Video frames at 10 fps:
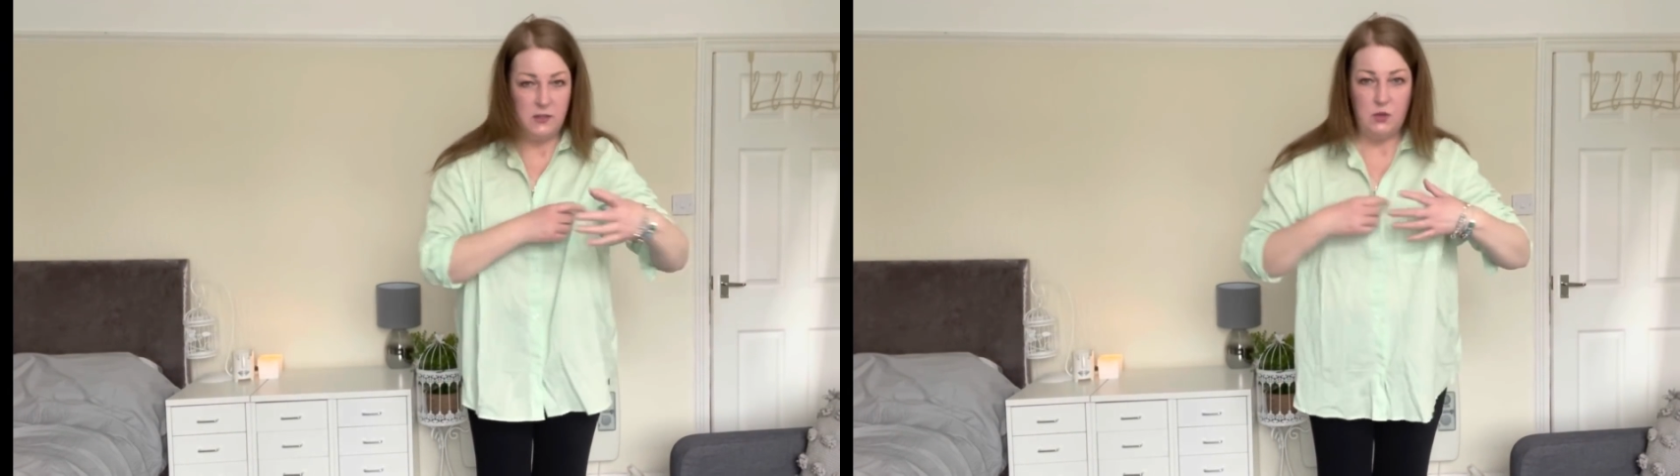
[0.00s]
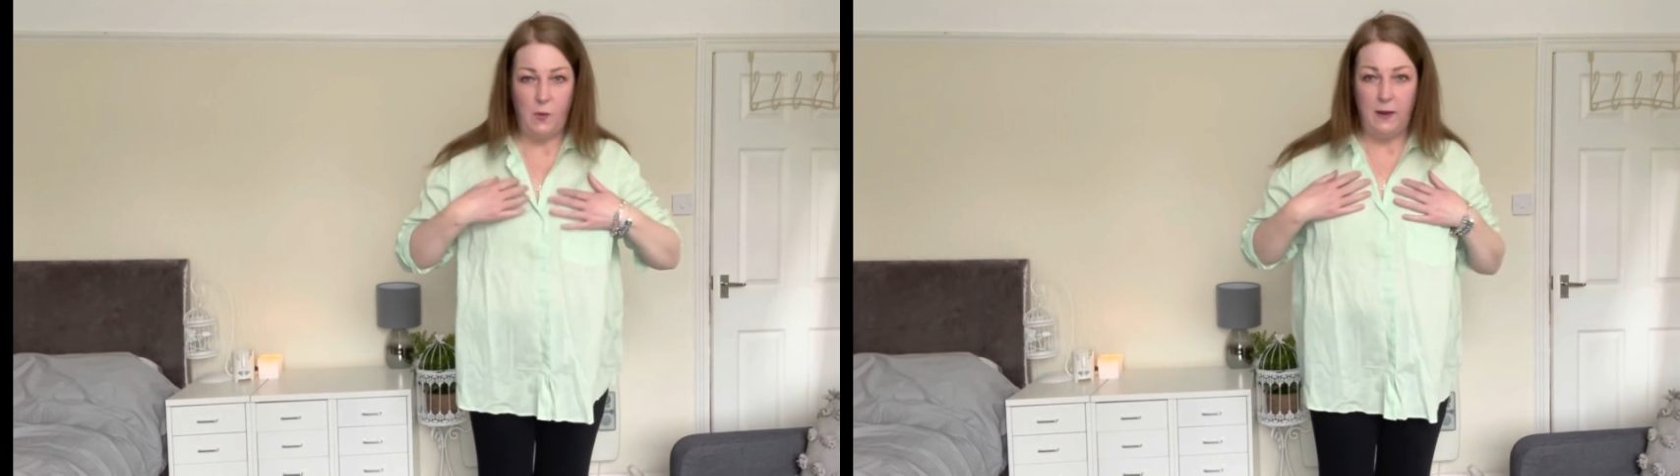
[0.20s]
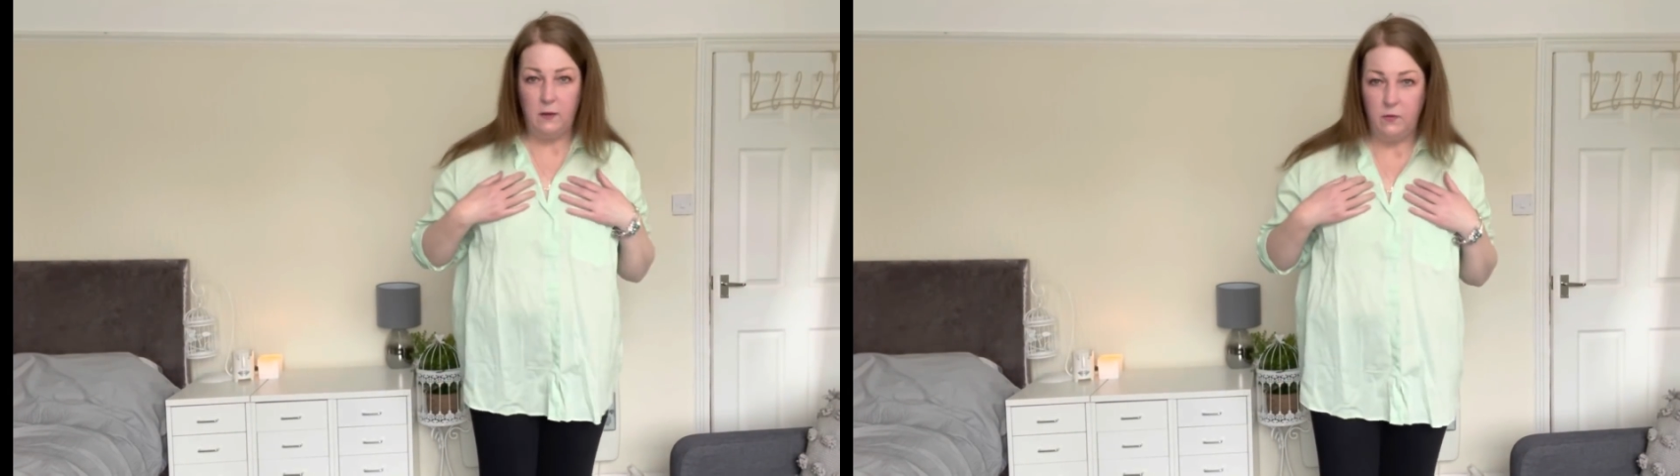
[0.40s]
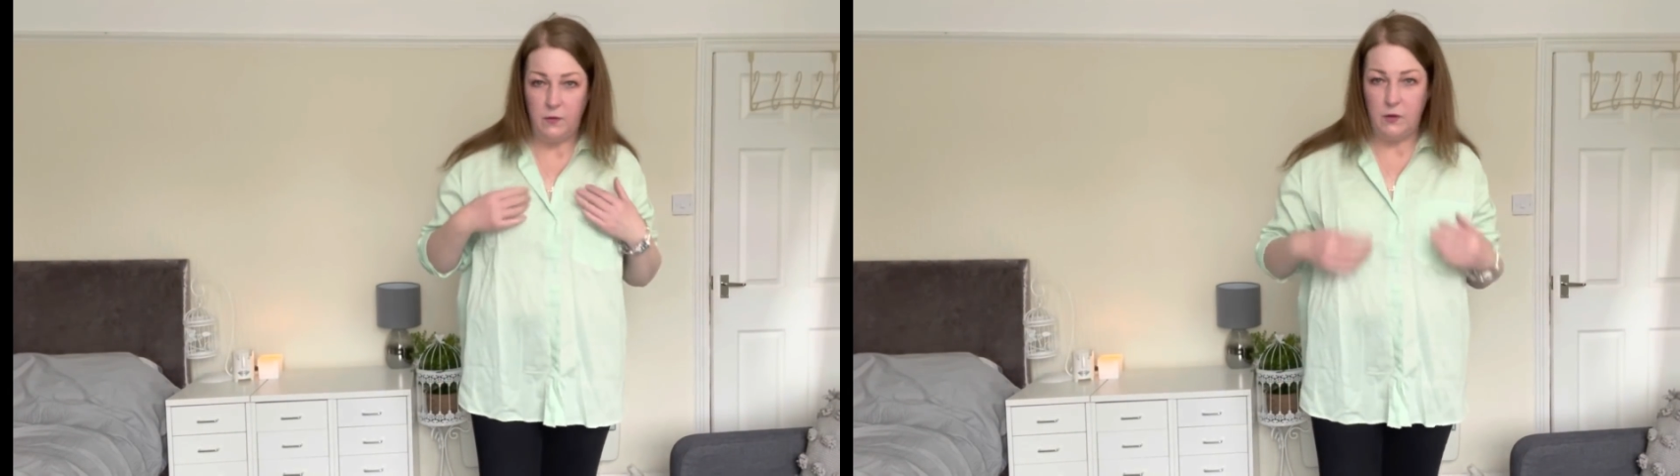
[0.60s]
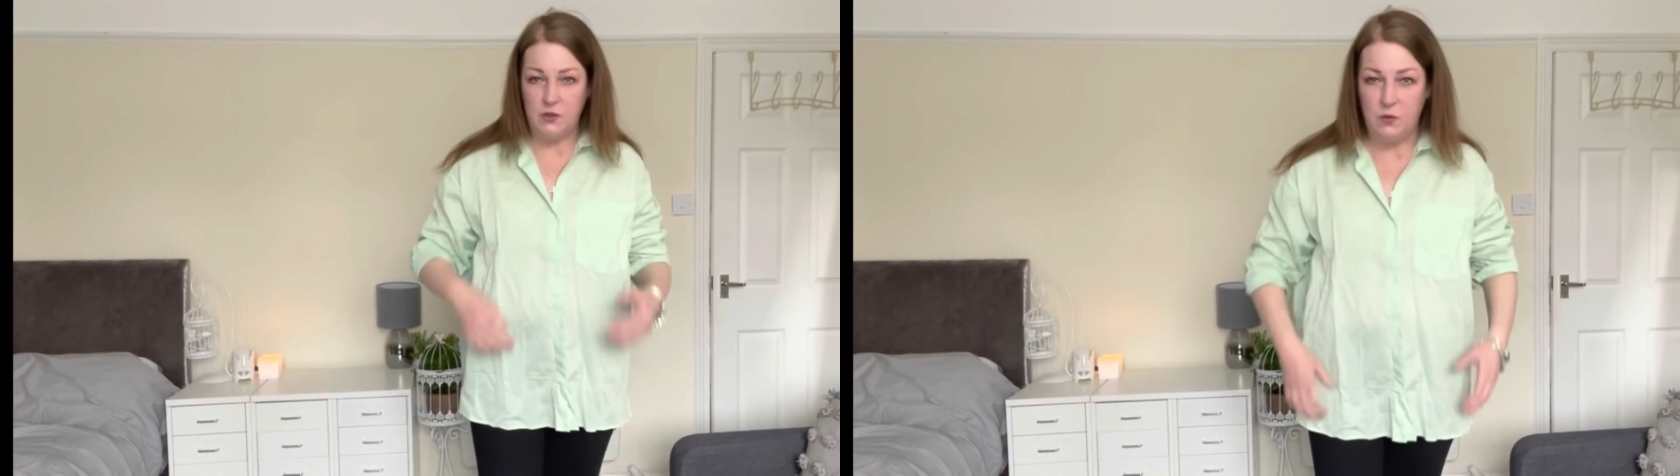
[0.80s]
12
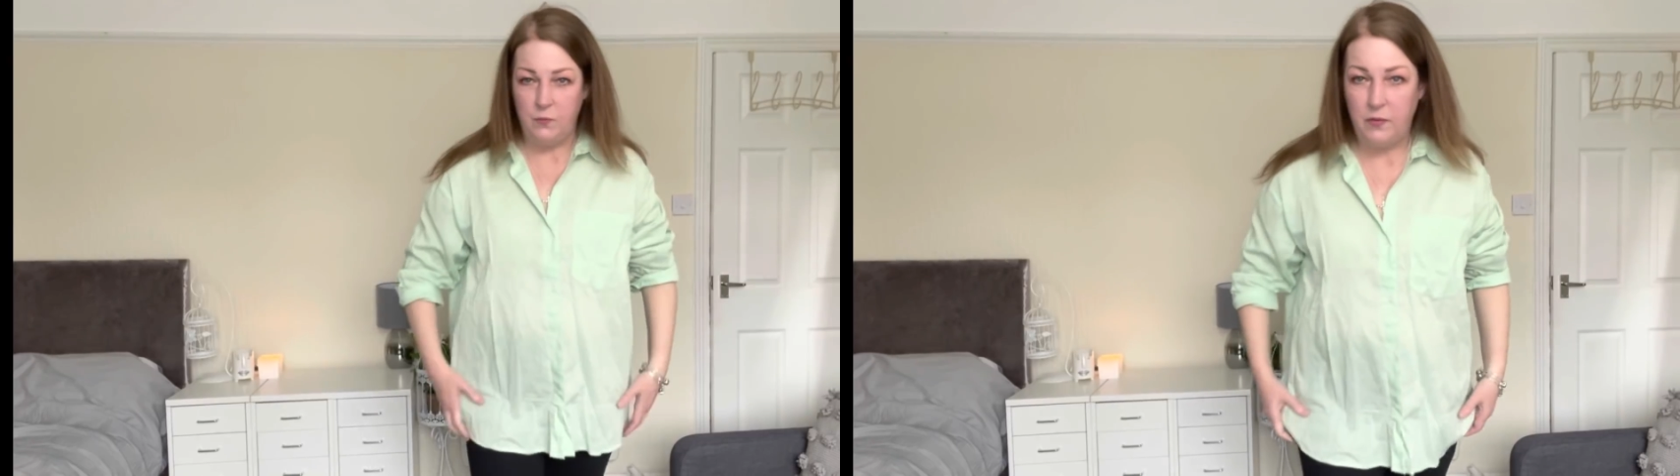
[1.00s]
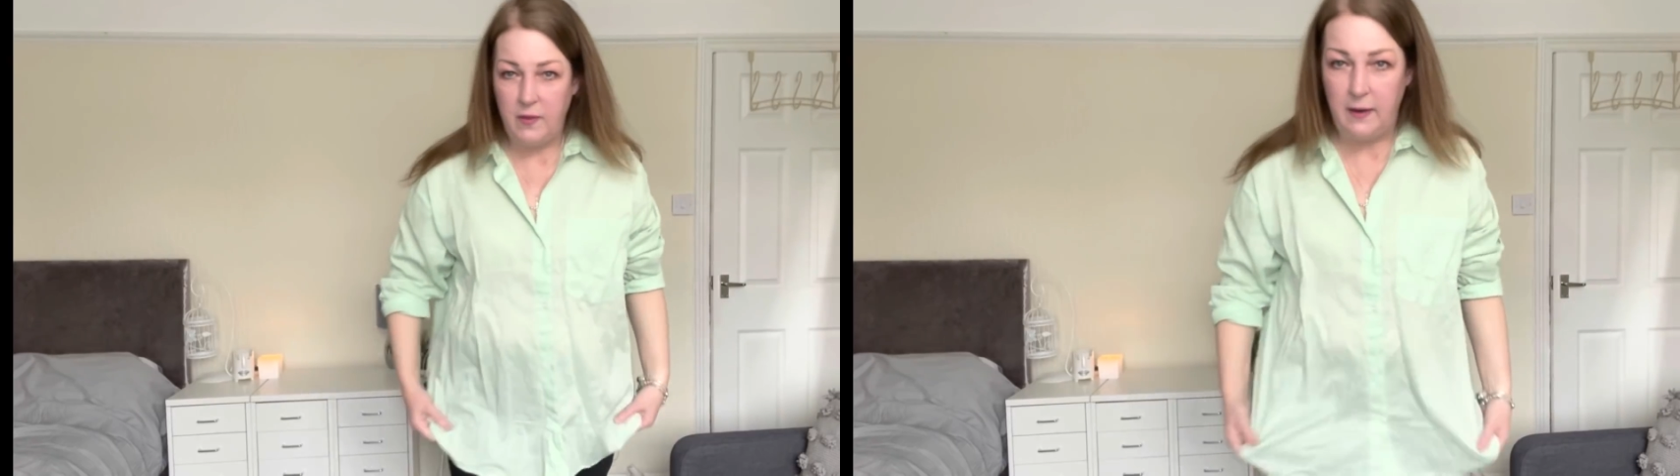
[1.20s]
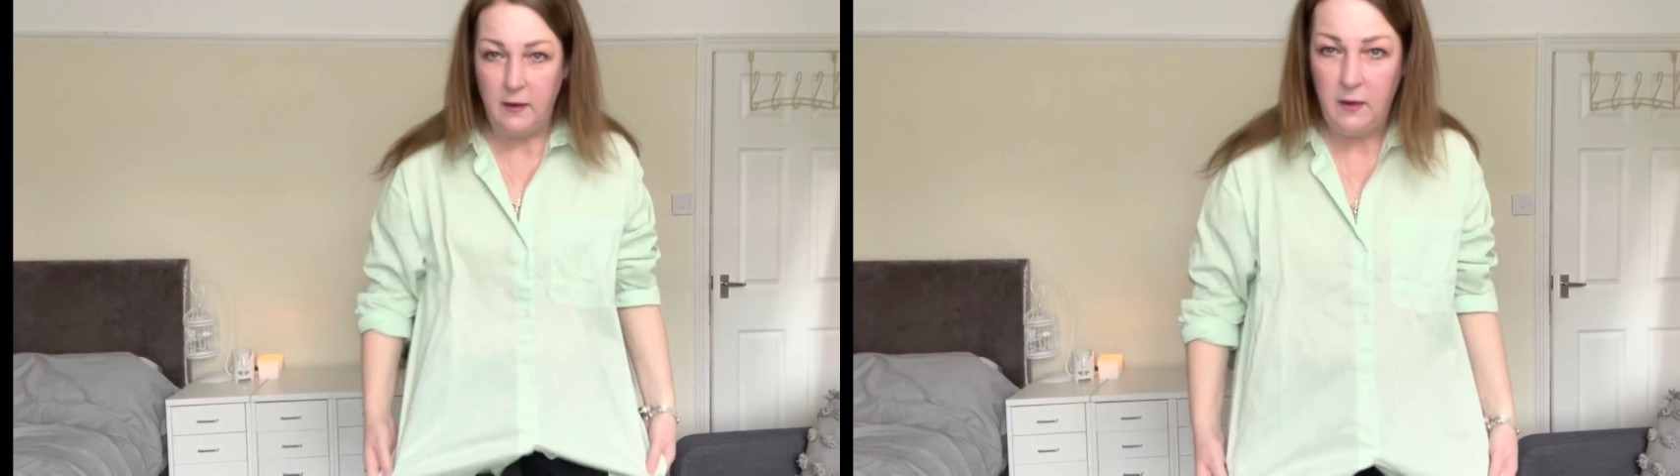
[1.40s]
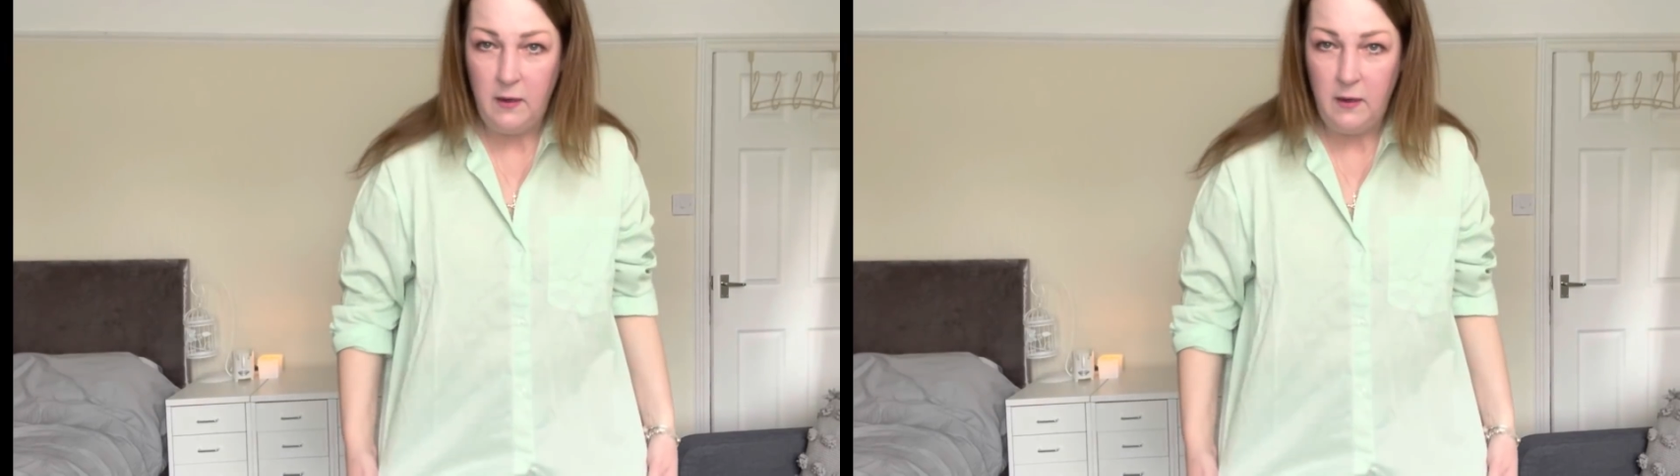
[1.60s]
or something.